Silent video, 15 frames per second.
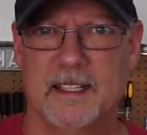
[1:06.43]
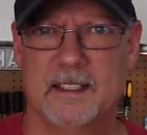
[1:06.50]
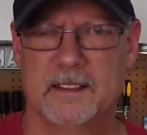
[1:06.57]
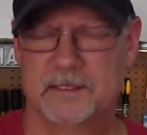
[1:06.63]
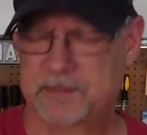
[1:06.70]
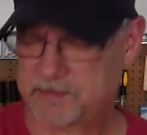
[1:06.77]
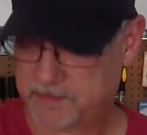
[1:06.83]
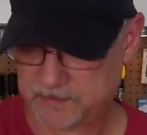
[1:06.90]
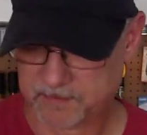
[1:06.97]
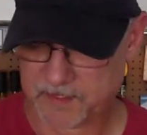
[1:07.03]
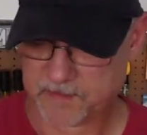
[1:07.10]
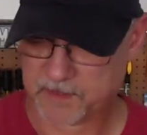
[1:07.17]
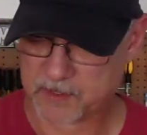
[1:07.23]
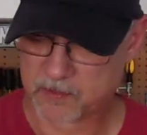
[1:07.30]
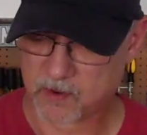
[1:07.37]

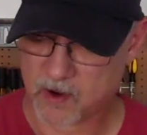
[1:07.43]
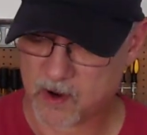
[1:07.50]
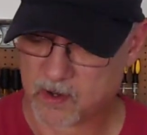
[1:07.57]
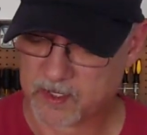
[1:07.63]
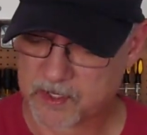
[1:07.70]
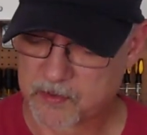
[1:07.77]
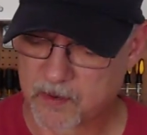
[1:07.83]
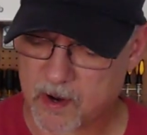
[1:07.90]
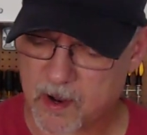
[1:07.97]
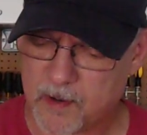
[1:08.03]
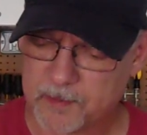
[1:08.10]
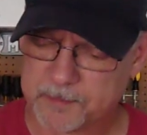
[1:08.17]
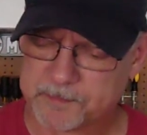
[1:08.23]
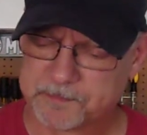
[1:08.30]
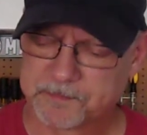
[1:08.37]
If it's wrong, it's
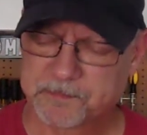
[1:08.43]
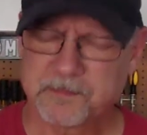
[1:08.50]
wrong.